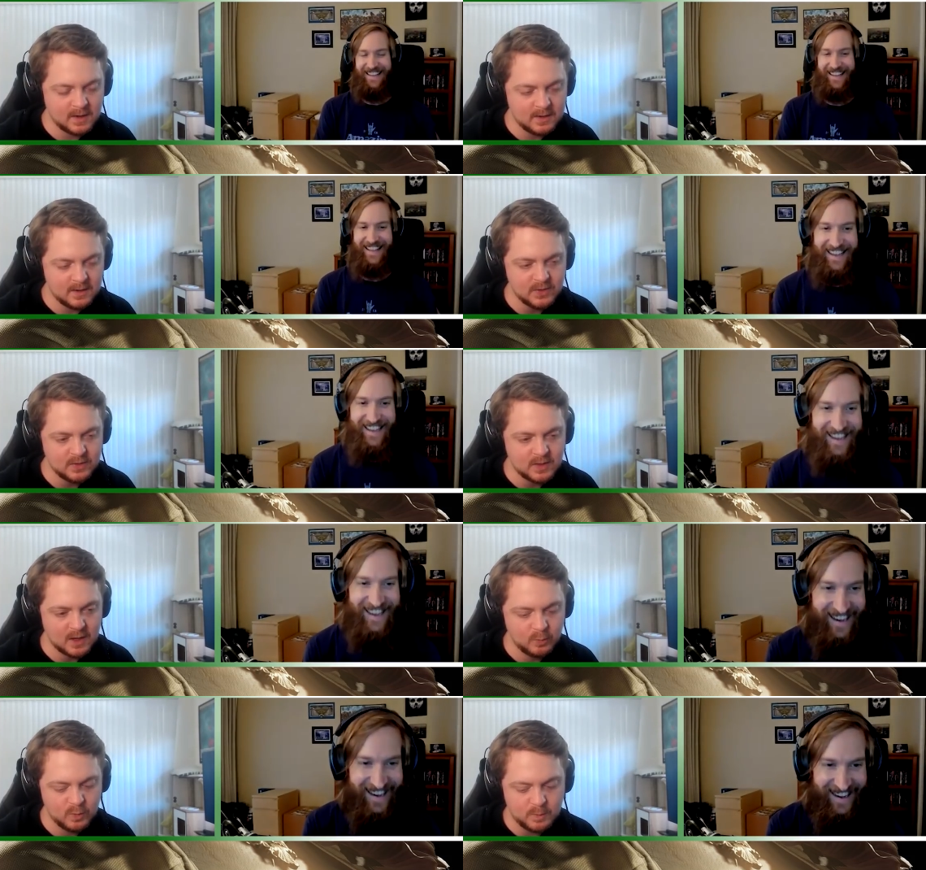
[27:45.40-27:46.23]
Speaker 1: I think
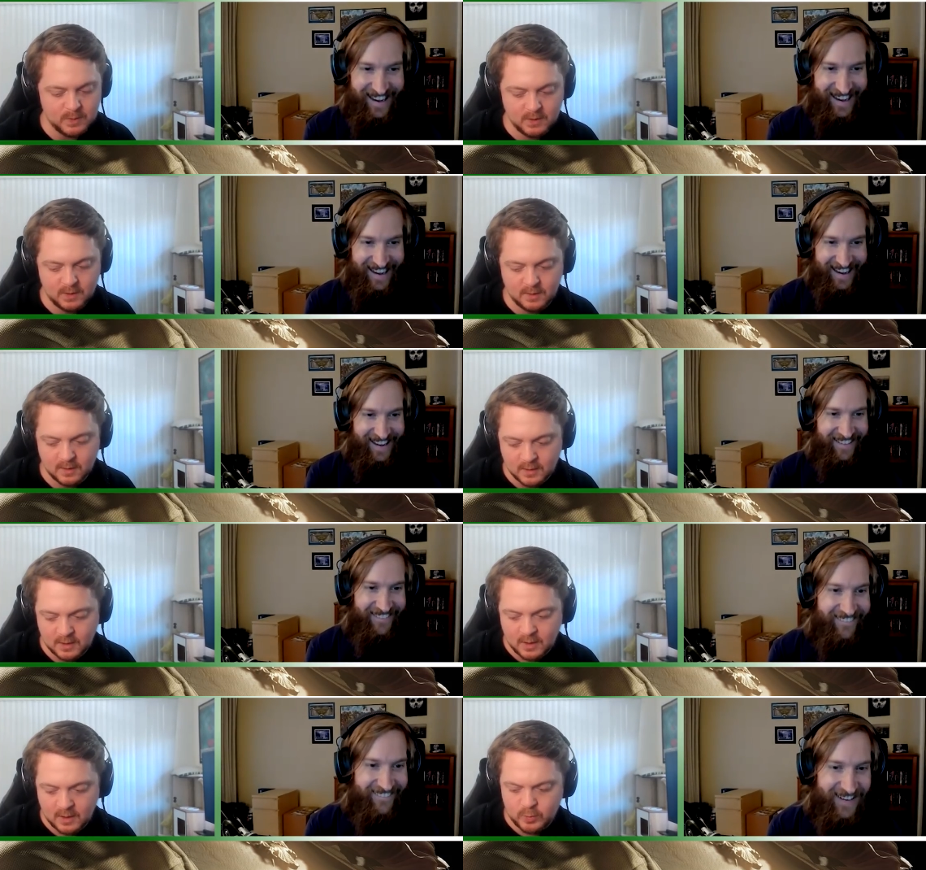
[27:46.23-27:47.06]
that would be
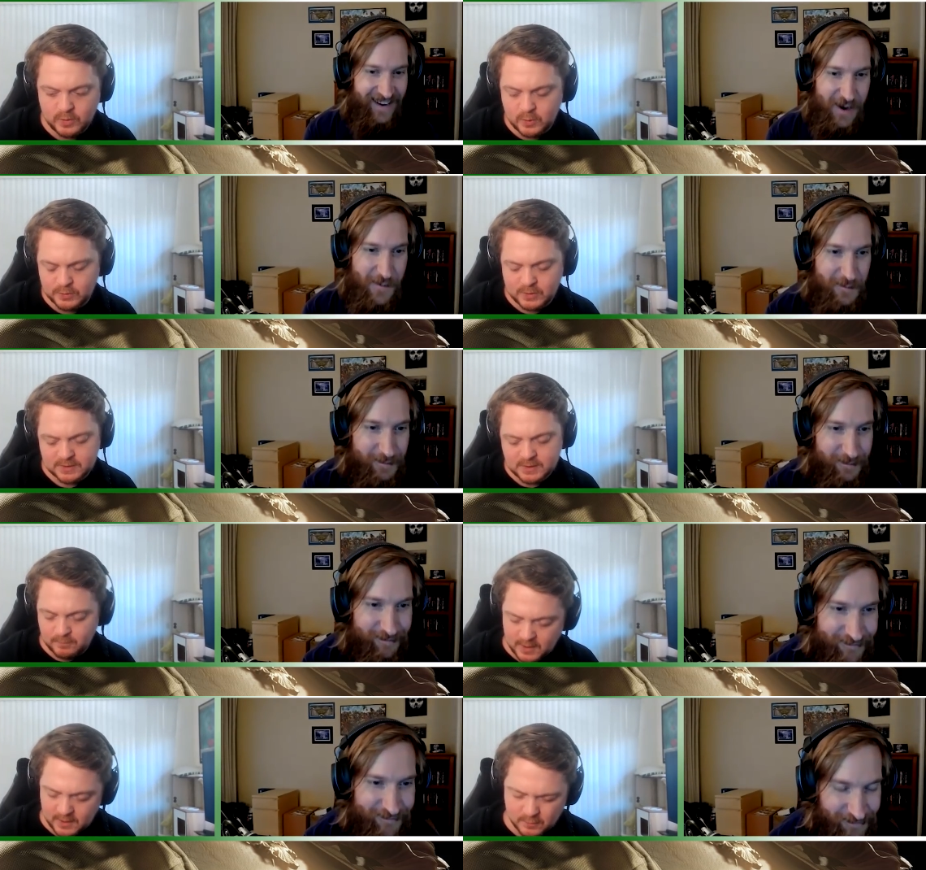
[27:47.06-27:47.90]
really cool because I
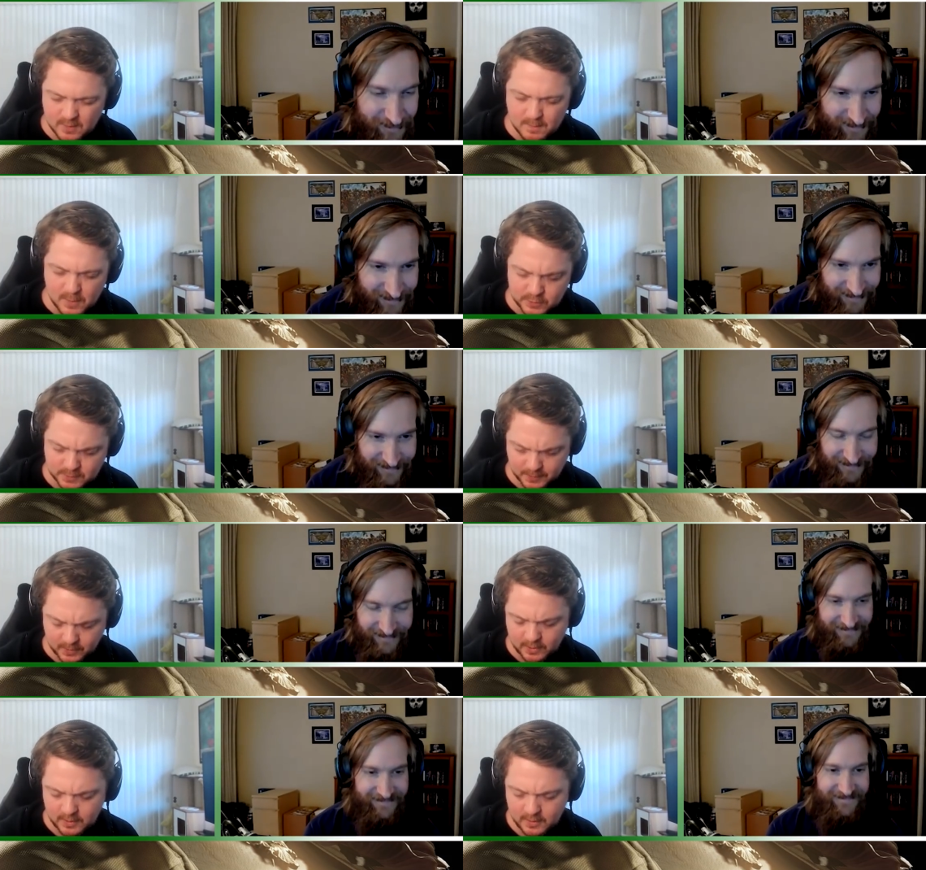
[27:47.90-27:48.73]
feel like for the most
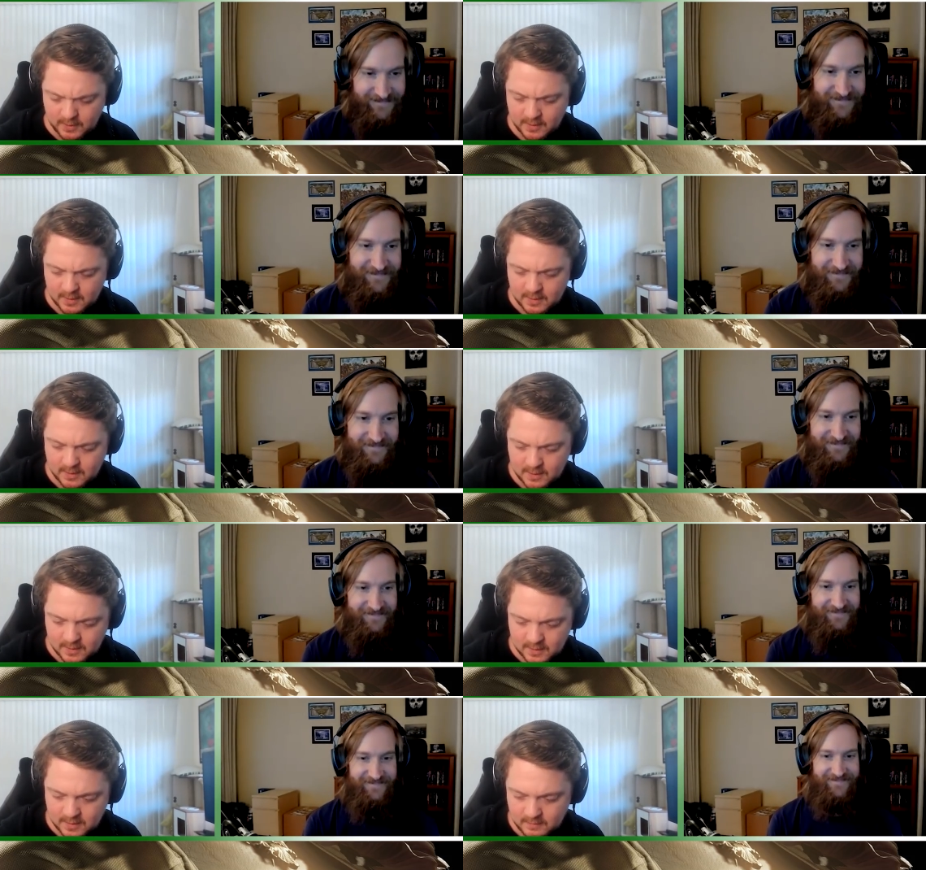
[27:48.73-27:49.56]
part,
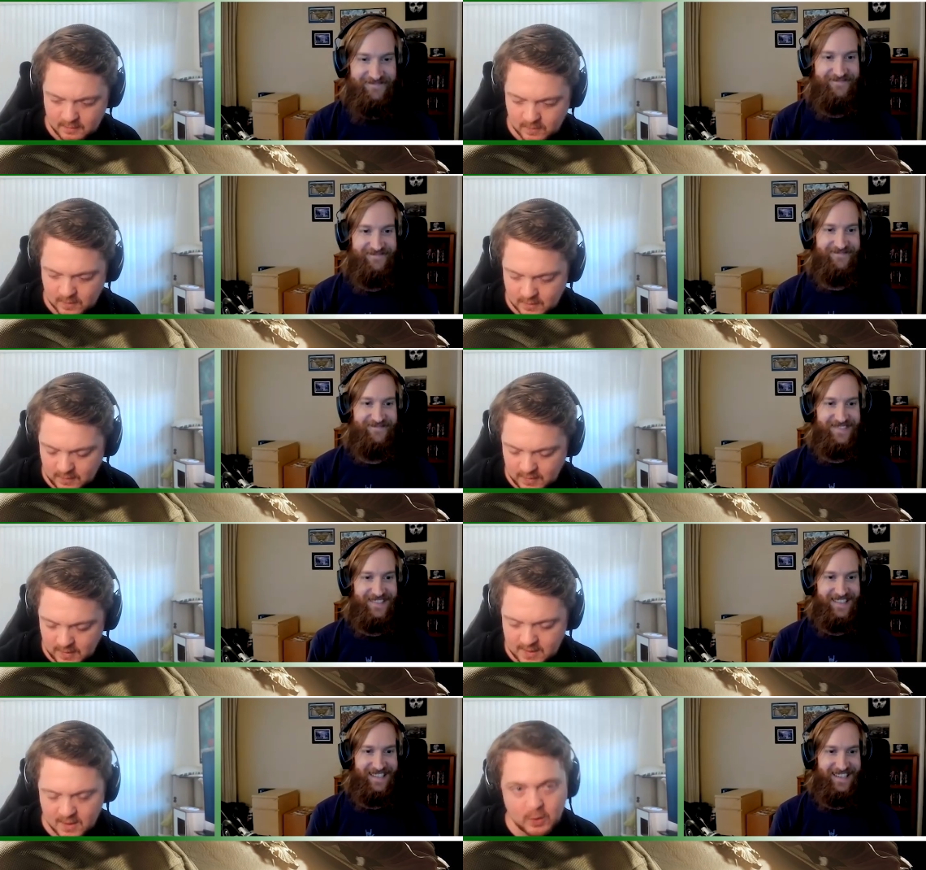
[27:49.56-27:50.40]

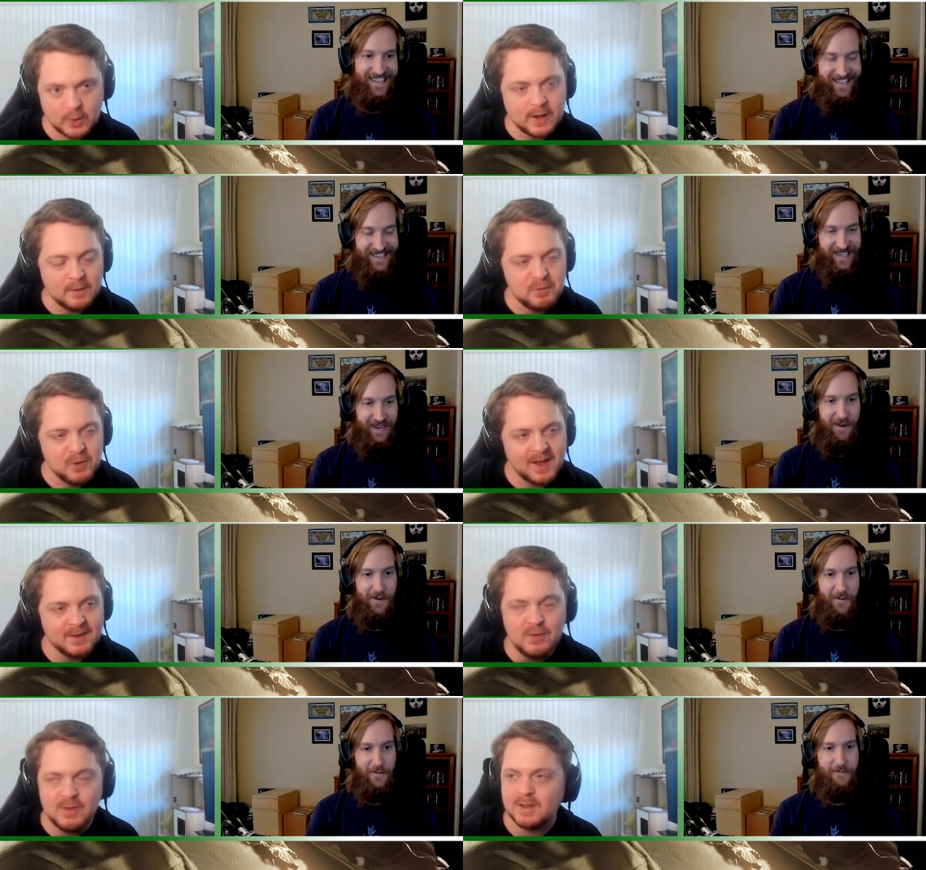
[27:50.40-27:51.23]
and I feel,
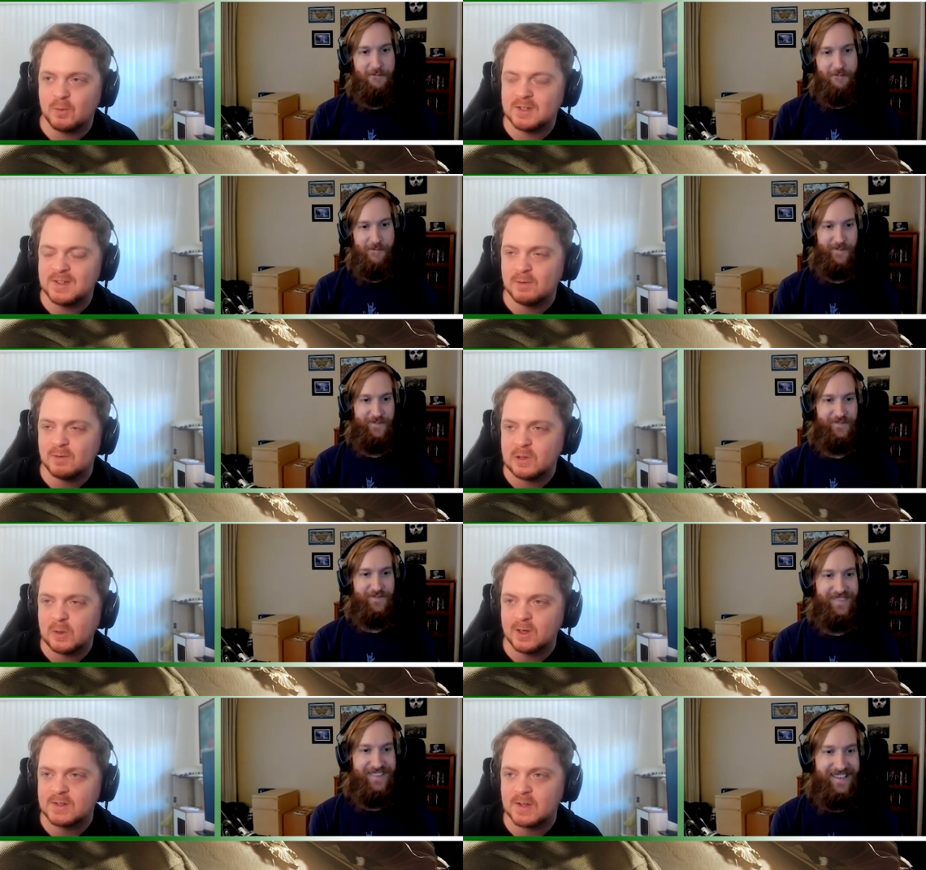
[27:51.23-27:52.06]
I feel like Resident Evil
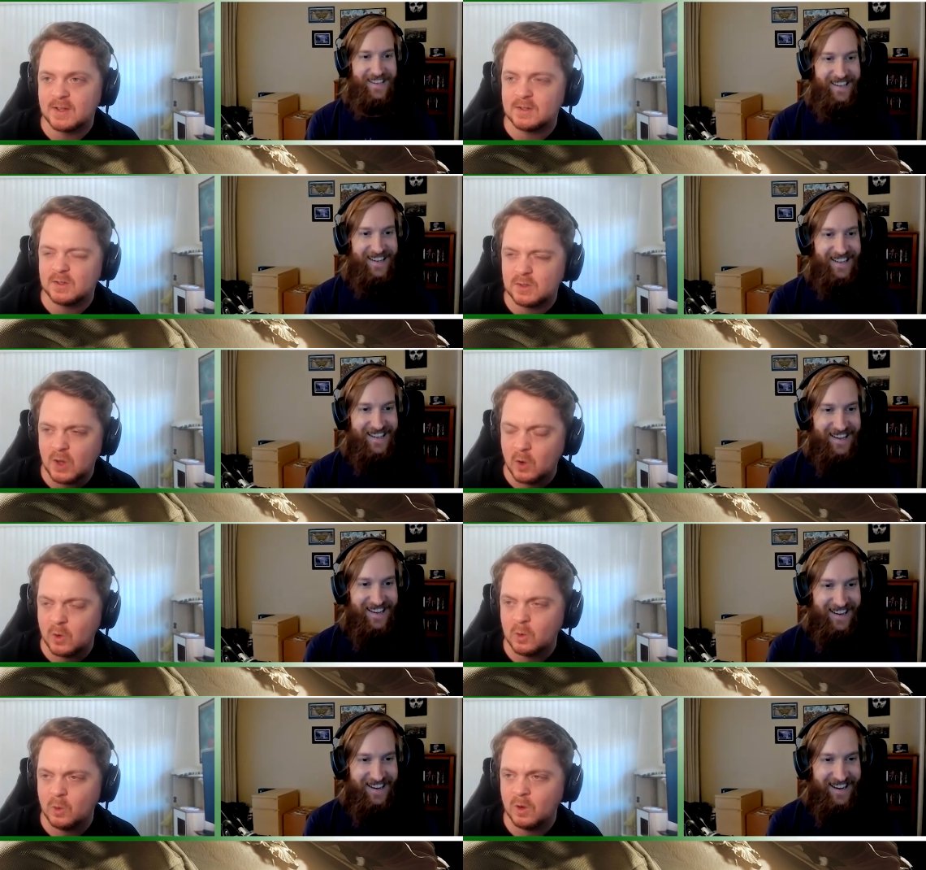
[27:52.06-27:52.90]
lore is, like,
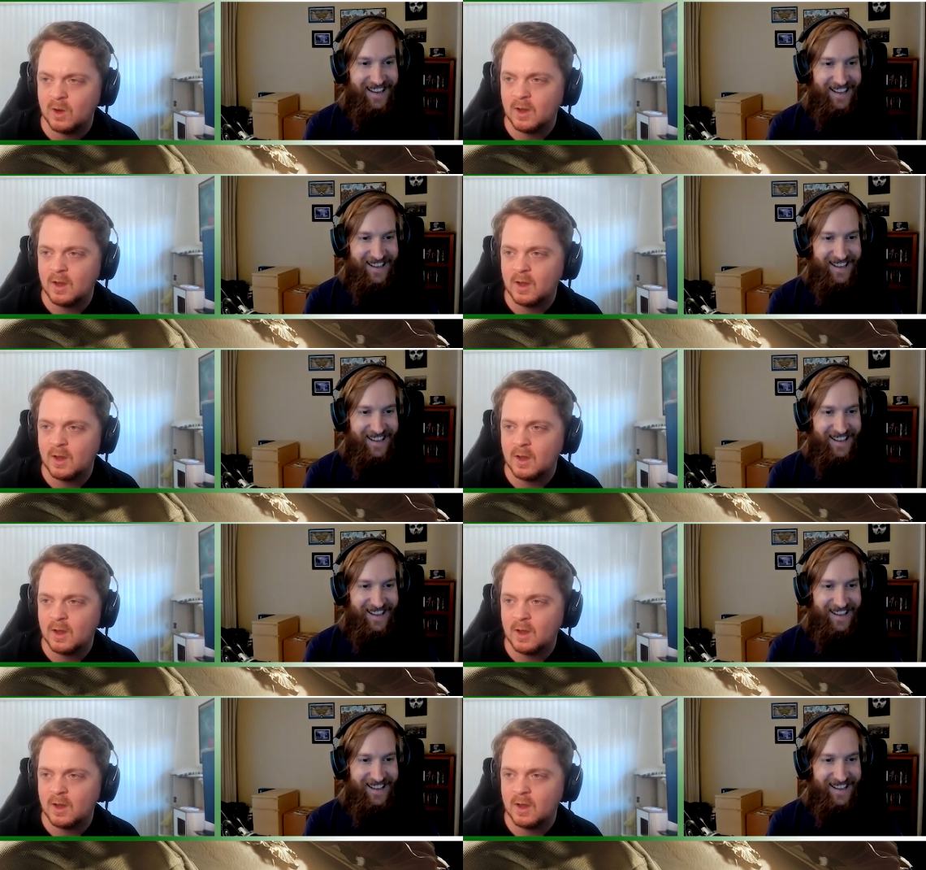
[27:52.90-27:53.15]
so